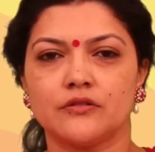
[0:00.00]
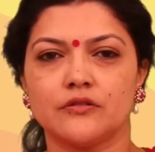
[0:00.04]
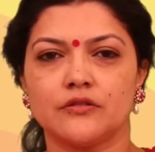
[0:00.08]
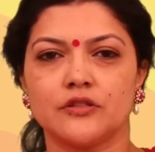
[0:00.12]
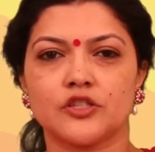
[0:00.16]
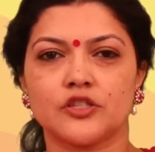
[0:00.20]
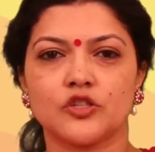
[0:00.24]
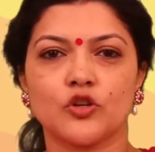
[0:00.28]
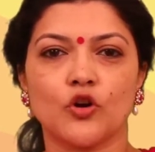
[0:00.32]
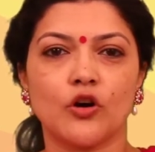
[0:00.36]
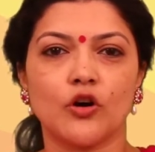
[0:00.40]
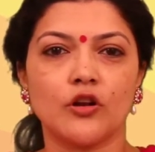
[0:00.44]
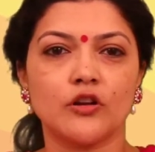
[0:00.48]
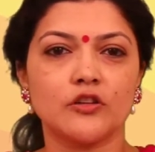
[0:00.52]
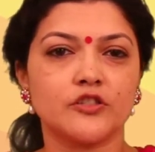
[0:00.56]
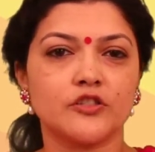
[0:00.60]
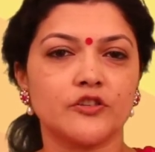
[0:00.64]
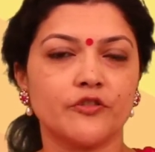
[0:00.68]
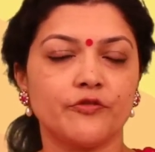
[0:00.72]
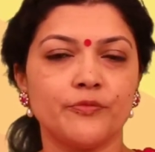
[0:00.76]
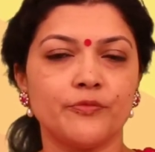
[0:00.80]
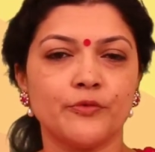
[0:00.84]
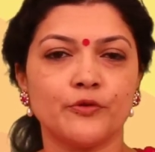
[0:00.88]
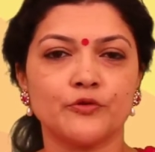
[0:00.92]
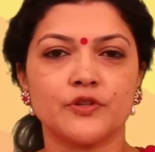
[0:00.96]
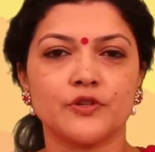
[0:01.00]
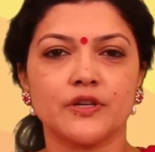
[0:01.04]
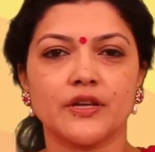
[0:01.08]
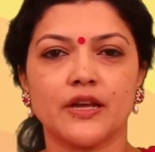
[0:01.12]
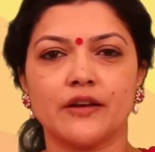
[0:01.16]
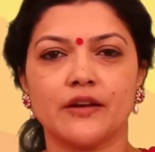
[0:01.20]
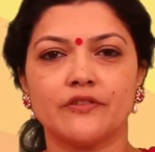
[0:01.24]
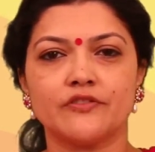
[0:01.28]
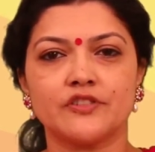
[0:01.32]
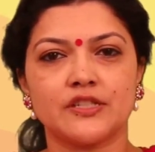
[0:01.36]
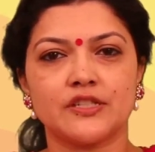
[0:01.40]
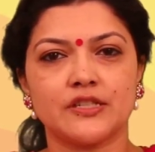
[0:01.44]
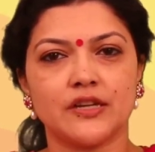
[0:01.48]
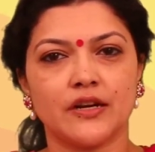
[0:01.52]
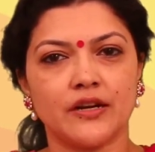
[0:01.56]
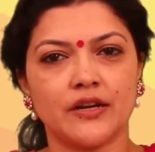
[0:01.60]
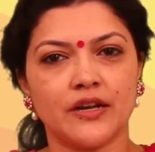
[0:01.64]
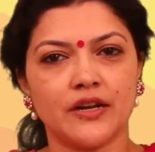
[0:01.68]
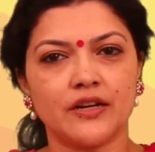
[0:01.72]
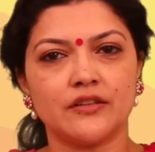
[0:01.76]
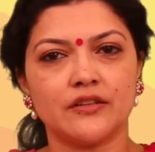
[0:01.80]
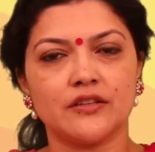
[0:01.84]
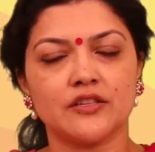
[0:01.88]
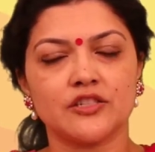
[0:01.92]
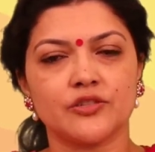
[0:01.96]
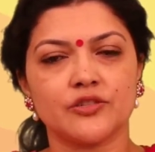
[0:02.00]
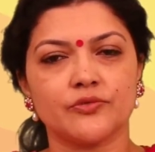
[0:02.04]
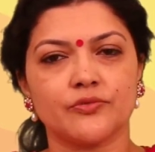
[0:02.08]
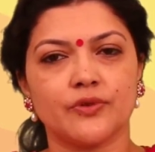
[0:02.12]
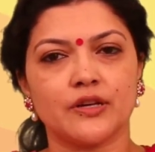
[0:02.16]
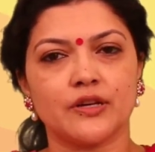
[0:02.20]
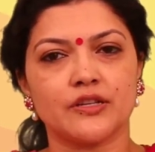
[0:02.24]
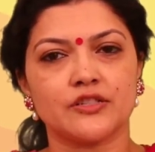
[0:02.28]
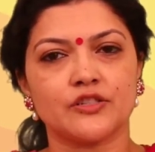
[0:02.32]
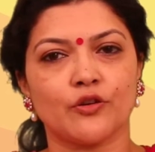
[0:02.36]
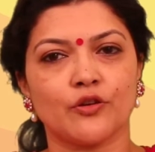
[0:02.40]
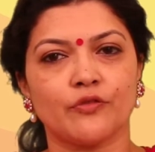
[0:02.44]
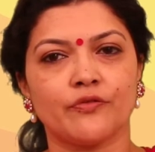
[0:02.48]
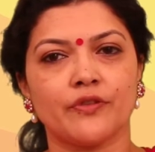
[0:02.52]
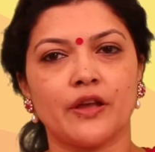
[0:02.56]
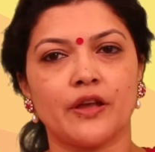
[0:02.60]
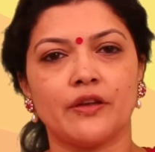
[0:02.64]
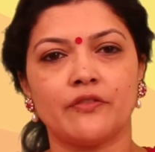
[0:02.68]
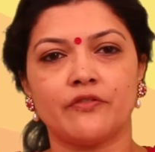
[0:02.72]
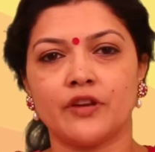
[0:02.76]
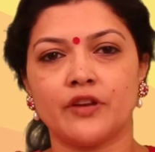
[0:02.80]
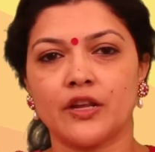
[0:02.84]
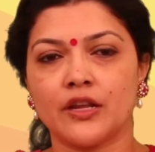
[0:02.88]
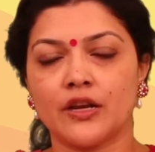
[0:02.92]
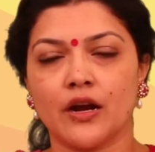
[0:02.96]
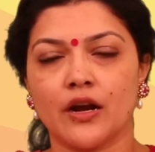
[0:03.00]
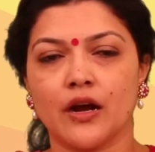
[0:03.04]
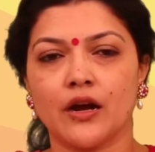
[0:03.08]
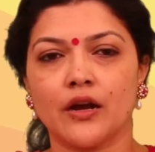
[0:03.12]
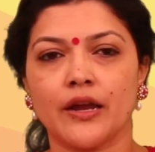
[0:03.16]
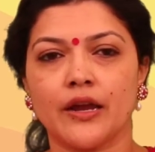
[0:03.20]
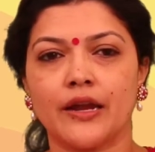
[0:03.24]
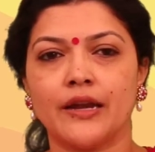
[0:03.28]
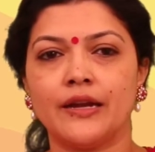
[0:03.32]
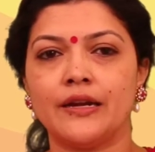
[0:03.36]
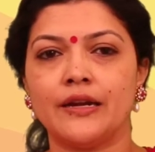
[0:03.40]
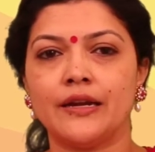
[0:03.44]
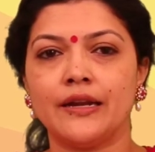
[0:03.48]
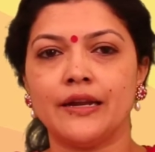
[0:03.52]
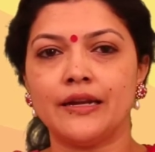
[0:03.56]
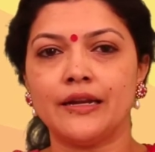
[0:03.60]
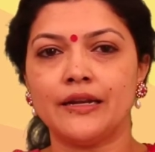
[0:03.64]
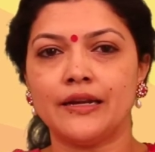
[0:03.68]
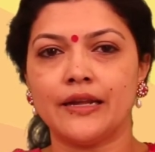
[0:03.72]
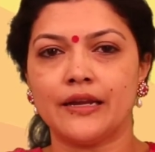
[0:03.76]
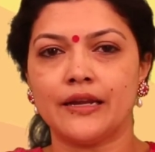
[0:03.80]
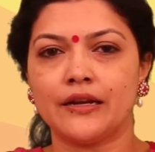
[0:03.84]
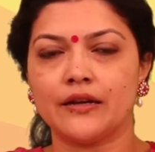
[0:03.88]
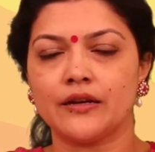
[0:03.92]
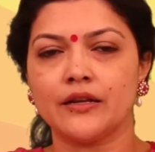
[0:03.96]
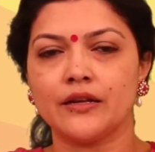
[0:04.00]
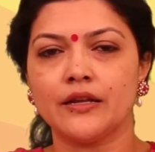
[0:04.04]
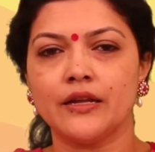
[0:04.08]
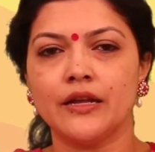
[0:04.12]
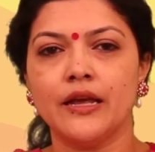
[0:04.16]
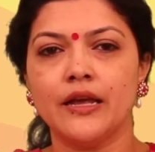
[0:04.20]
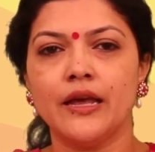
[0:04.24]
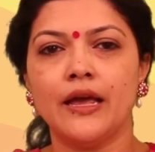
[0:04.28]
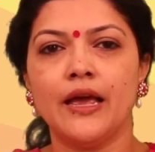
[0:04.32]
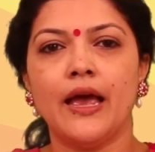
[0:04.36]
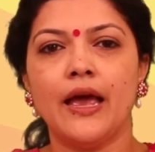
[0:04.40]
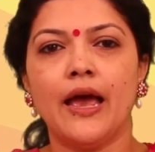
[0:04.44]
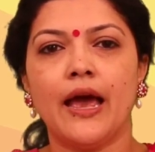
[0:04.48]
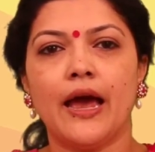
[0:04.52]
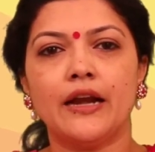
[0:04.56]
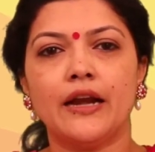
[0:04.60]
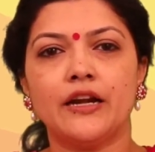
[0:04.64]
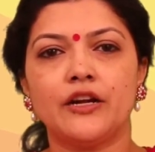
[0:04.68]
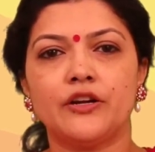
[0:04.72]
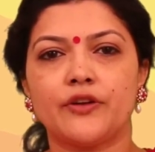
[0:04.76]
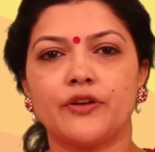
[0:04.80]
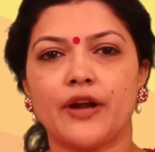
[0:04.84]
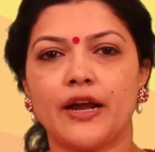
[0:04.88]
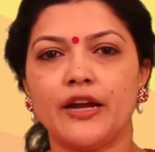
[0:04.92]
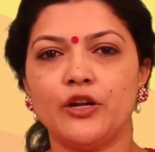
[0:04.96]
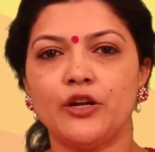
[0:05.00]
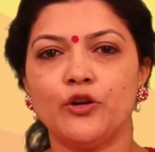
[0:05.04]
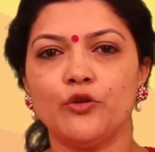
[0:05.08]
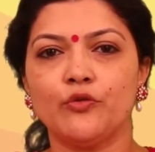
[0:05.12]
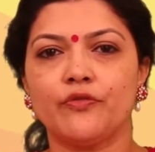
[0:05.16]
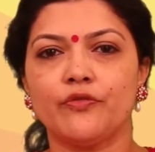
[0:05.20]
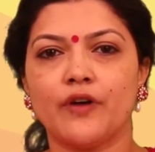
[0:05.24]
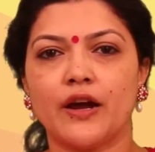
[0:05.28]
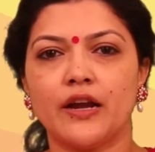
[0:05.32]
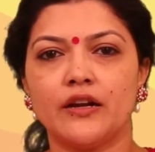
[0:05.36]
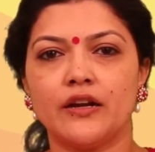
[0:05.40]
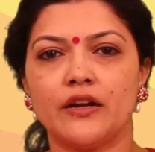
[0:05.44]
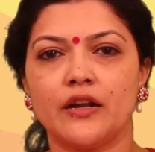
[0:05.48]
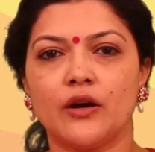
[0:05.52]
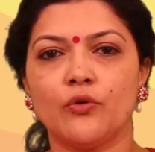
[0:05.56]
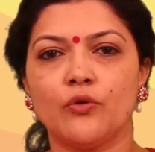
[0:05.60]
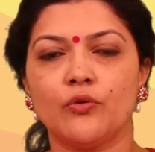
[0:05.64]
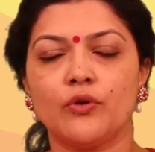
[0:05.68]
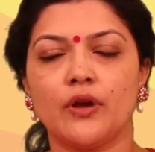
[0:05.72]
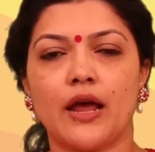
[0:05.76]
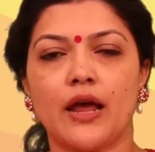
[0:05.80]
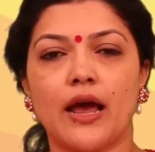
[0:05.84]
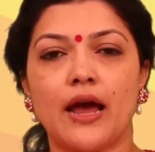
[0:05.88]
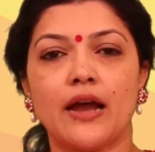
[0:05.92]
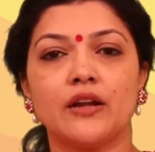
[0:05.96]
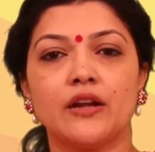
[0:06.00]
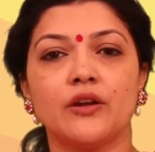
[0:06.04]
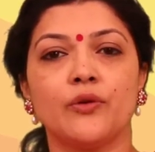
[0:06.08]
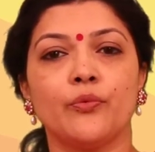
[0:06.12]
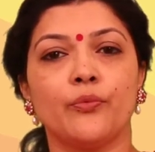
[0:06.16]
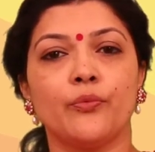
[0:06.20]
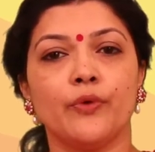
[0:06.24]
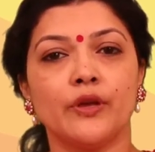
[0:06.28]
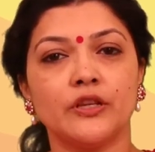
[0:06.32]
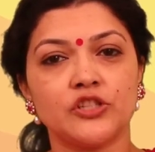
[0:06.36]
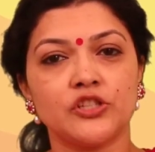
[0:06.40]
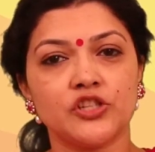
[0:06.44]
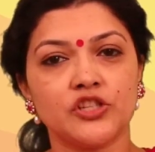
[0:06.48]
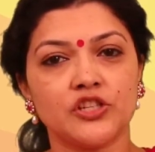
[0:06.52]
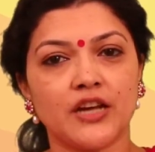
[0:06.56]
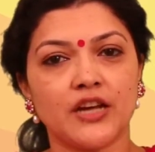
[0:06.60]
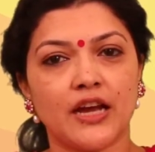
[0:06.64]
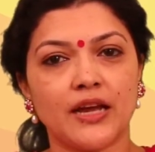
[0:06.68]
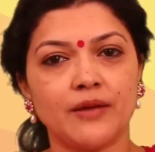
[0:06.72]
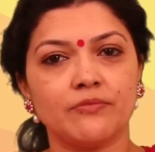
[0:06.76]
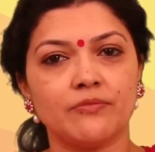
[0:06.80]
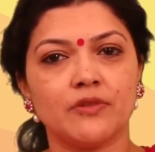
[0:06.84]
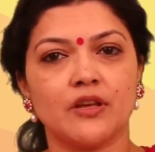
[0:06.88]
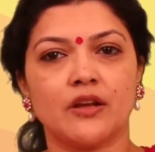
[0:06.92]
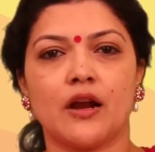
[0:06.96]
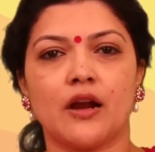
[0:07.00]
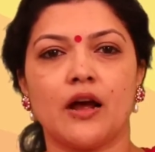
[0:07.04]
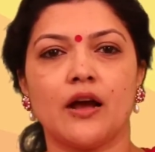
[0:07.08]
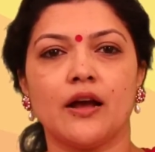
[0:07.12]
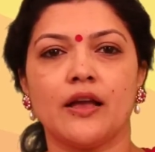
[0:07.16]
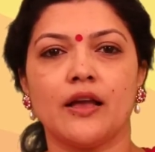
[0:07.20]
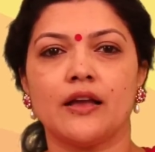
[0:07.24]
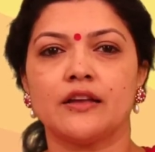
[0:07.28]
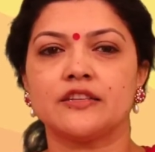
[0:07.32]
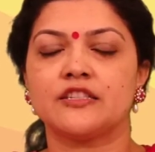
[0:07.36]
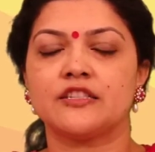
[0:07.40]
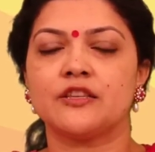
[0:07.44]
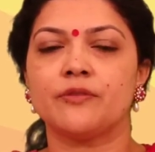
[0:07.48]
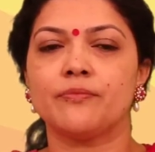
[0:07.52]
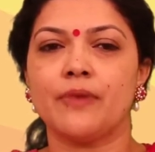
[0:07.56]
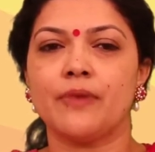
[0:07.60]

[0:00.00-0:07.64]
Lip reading: The scholars of music have studied the swars of every rag in detail and tried to find out at which time the rag has the